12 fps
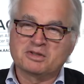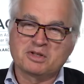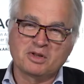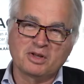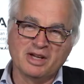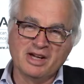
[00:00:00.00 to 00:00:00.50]

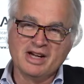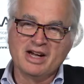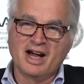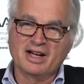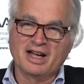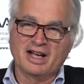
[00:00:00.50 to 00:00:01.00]
So,
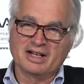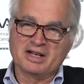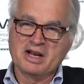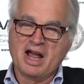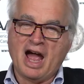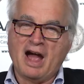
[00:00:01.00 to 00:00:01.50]

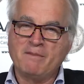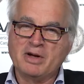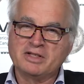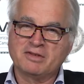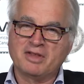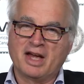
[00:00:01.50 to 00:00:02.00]
again, how
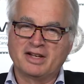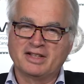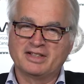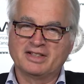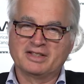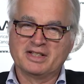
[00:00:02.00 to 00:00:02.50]
much of that
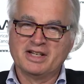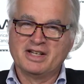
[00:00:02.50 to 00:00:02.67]
is